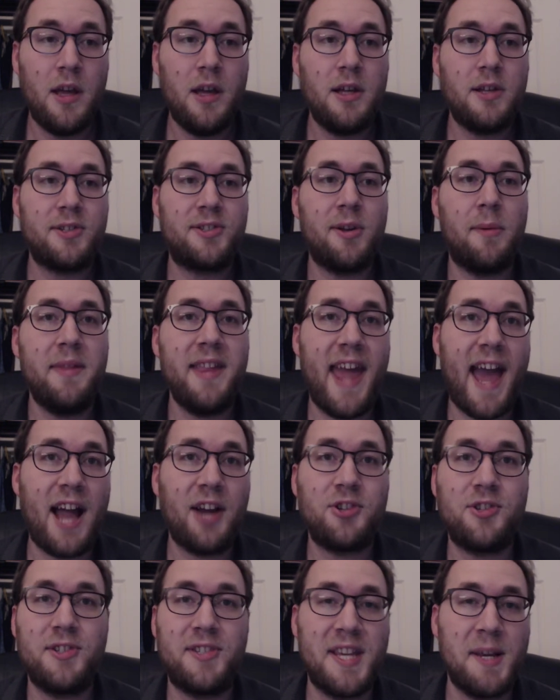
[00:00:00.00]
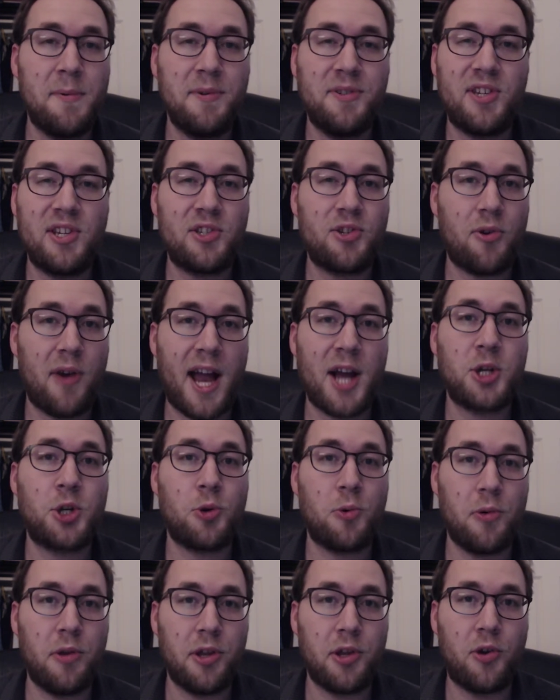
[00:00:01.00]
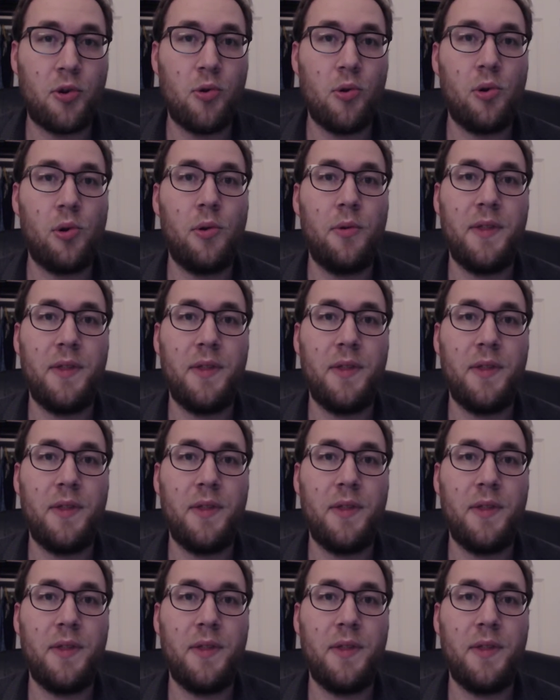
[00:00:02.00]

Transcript: Some of the action sequences are actually really cool.